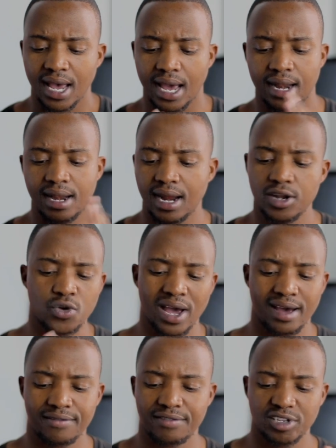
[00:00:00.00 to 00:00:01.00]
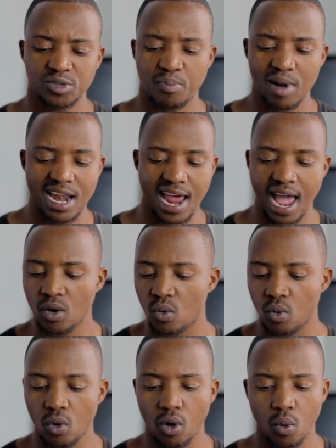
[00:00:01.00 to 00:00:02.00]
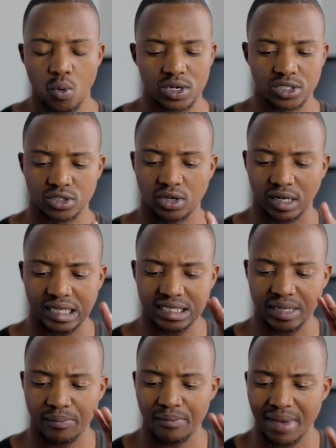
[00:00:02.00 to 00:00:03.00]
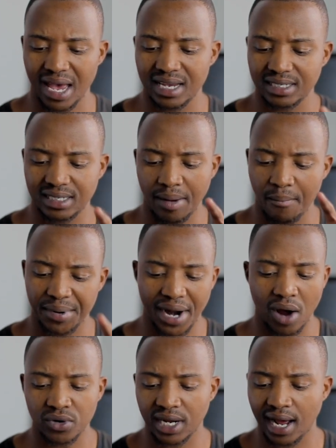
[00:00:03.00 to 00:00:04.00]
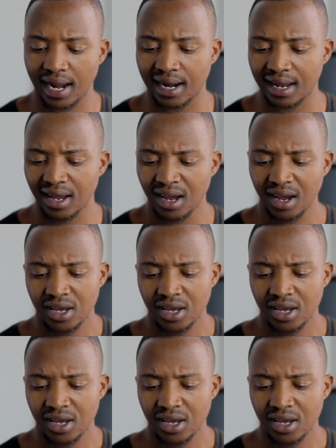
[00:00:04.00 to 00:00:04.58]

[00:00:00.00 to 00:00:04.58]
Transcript: And then you have this blank wall, which has got this amazing brown color.